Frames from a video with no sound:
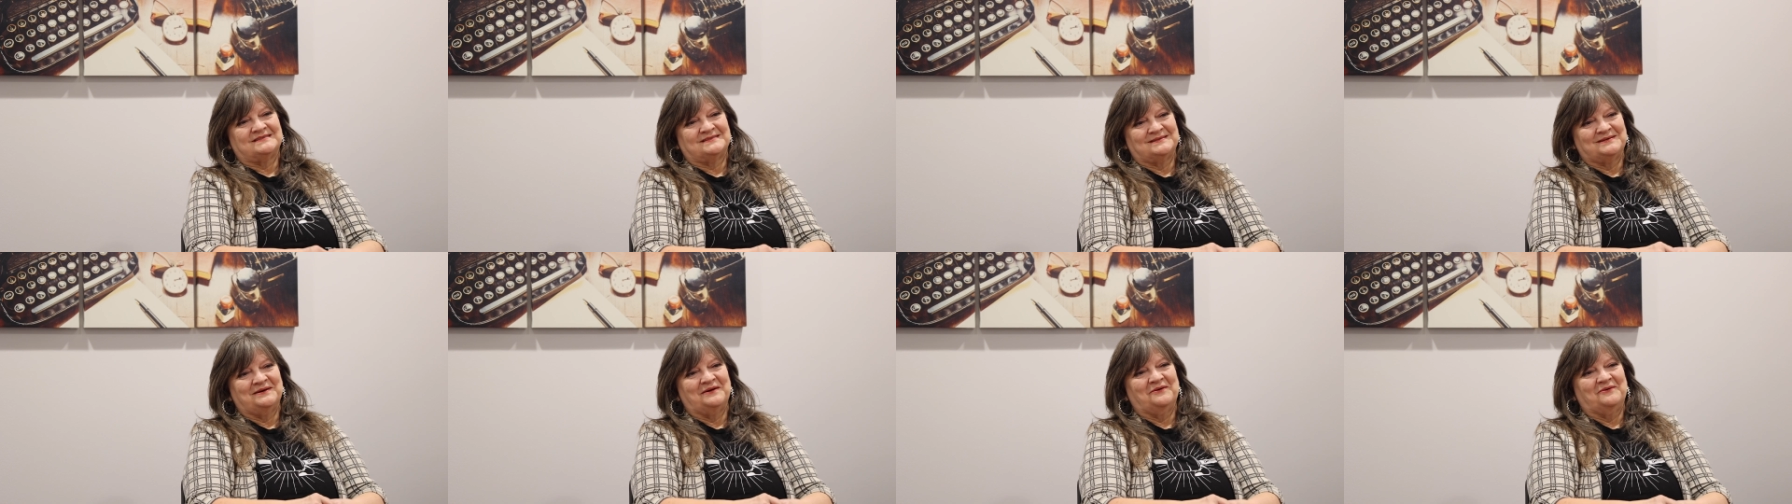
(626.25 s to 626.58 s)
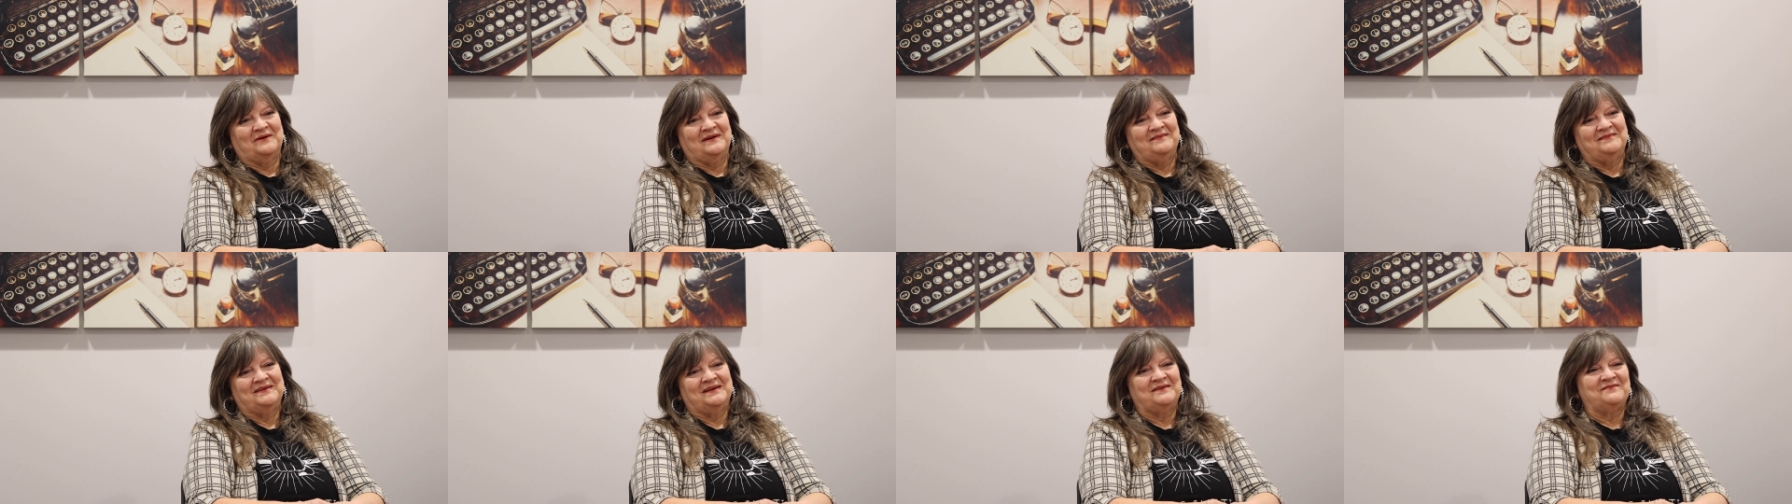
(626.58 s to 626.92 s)

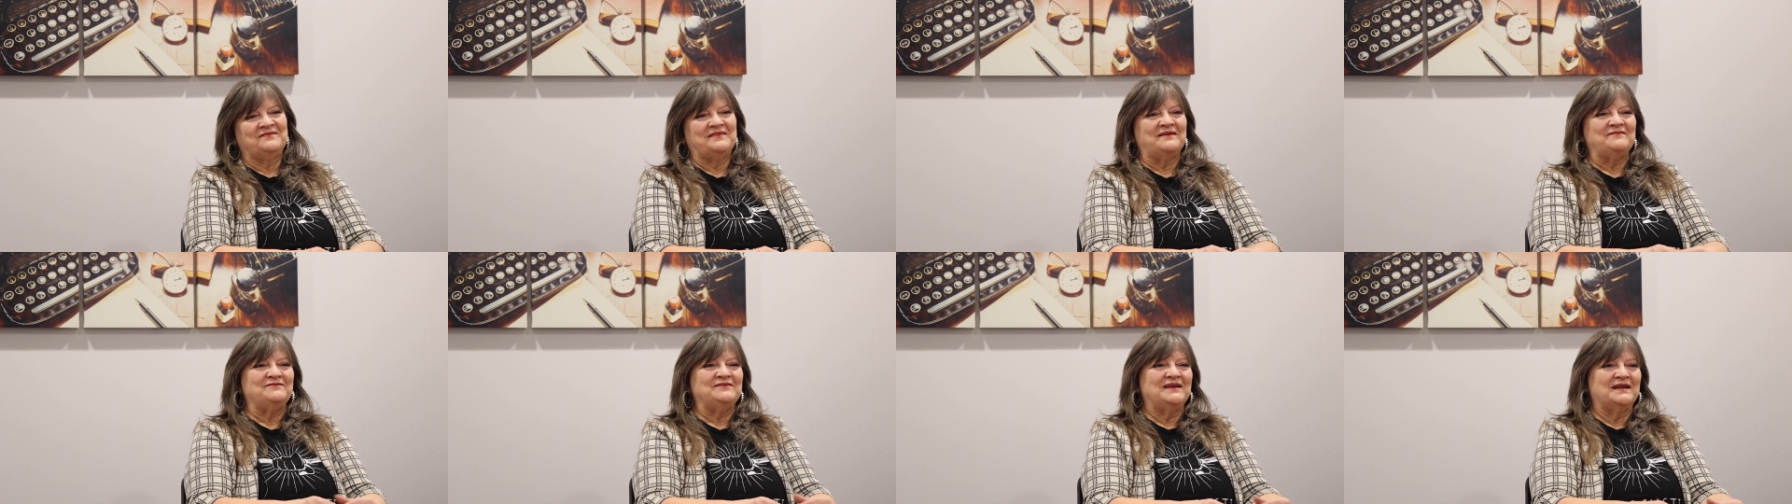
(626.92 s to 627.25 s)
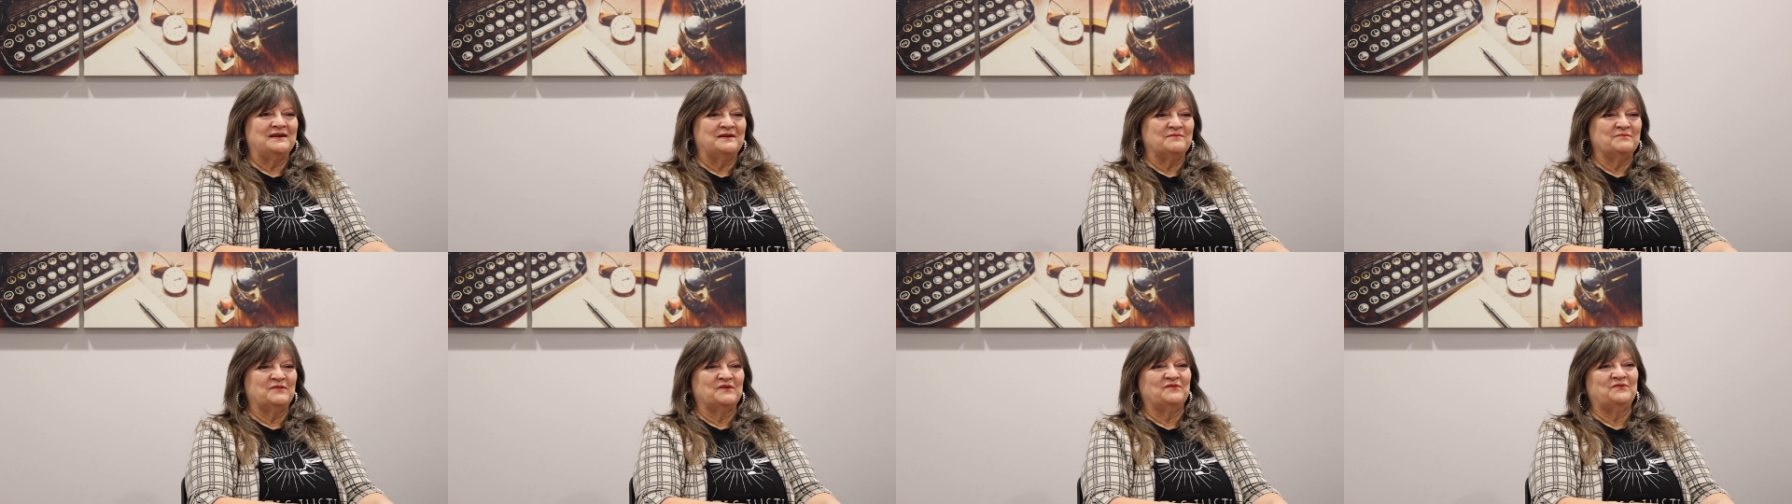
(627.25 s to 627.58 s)
So even if they've
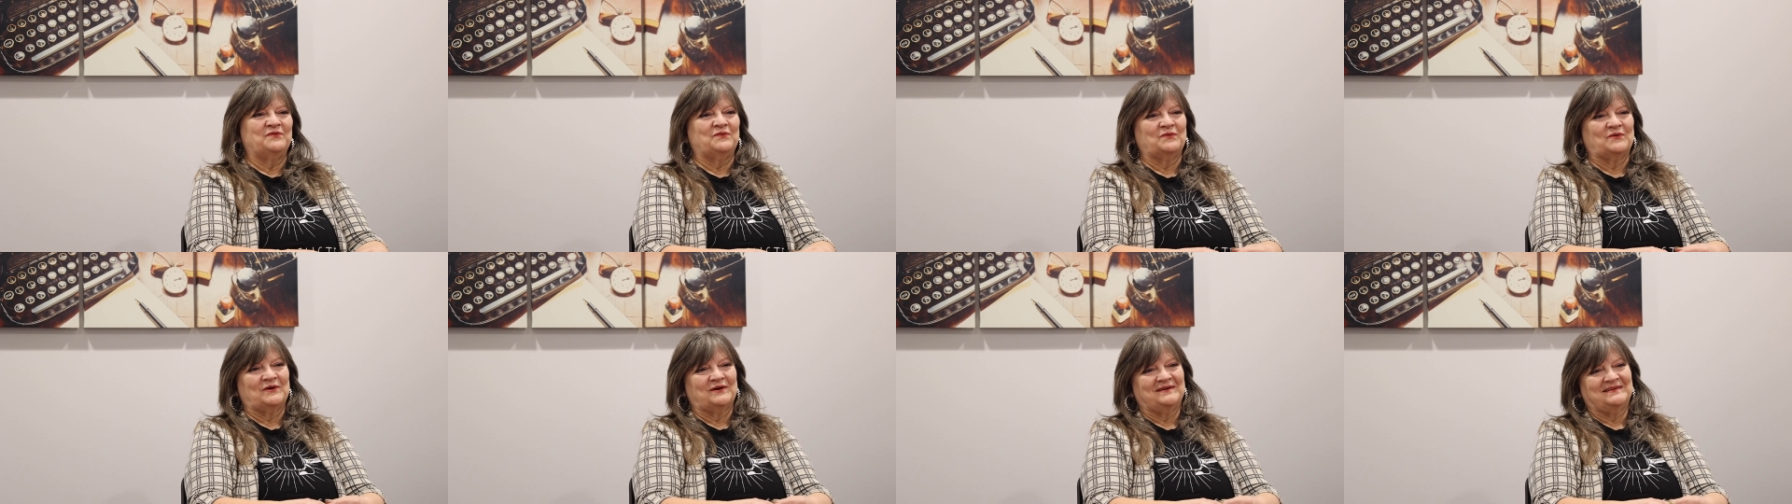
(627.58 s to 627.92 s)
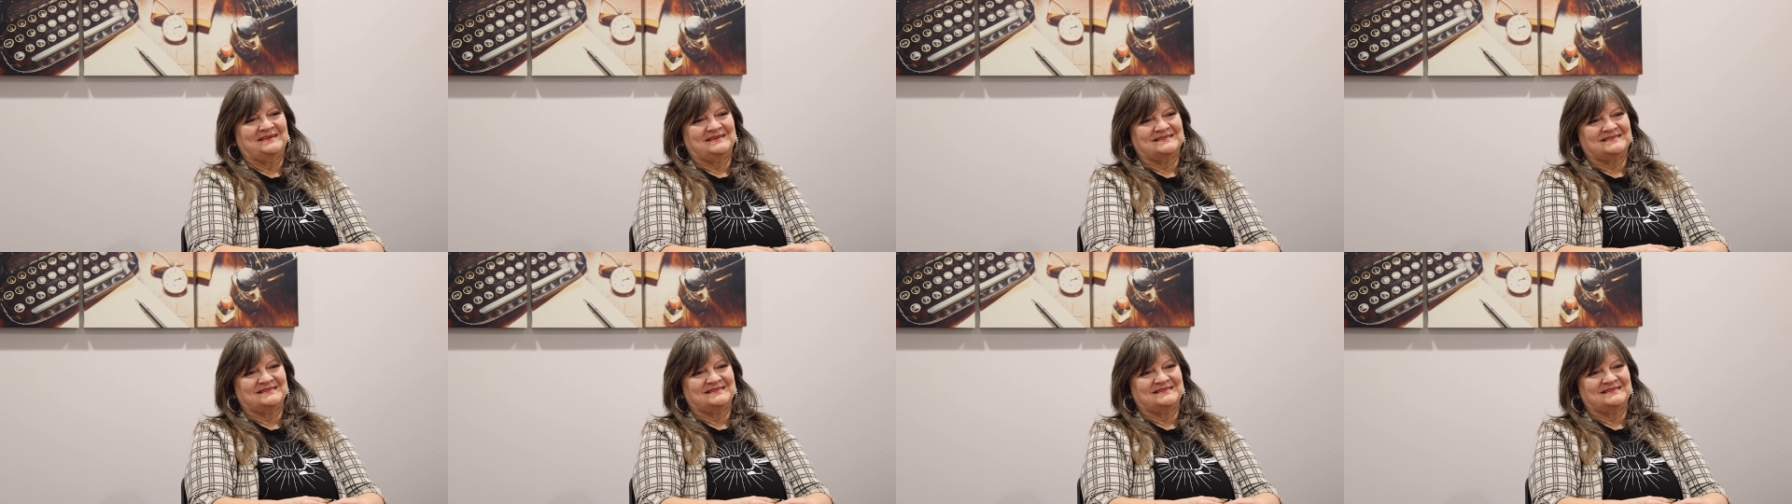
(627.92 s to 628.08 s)
done it before,